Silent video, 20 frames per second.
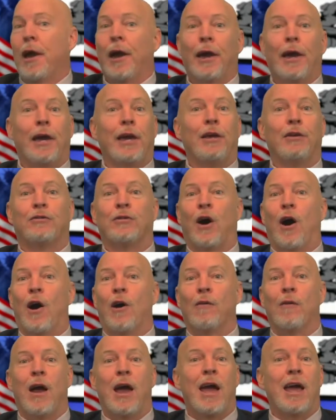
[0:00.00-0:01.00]
He's
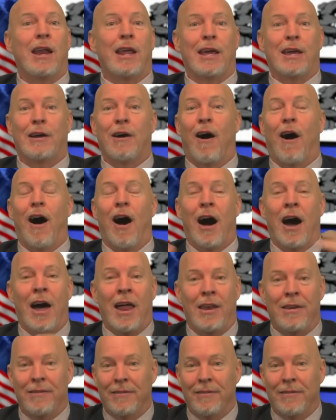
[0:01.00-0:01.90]
already gone.